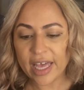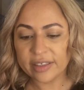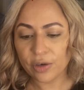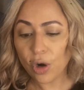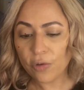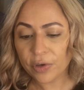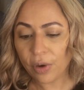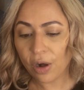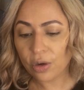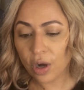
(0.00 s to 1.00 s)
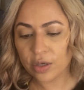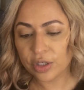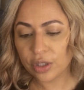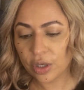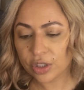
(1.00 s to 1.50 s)
and the overall
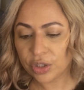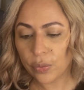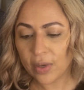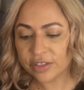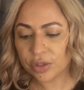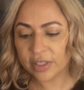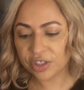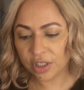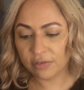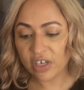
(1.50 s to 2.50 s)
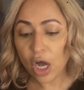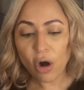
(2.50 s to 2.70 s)
color look you want to achieve.